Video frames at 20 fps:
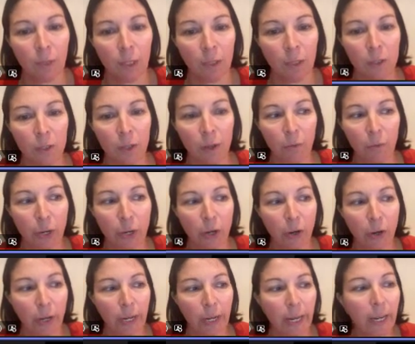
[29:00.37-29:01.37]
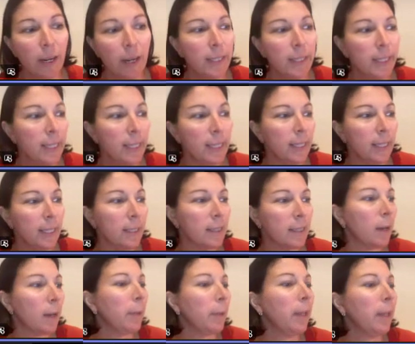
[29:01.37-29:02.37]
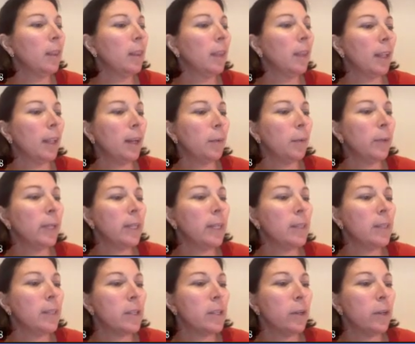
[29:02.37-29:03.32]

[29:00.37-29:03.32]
So have we got any ideas coming in there, Louise?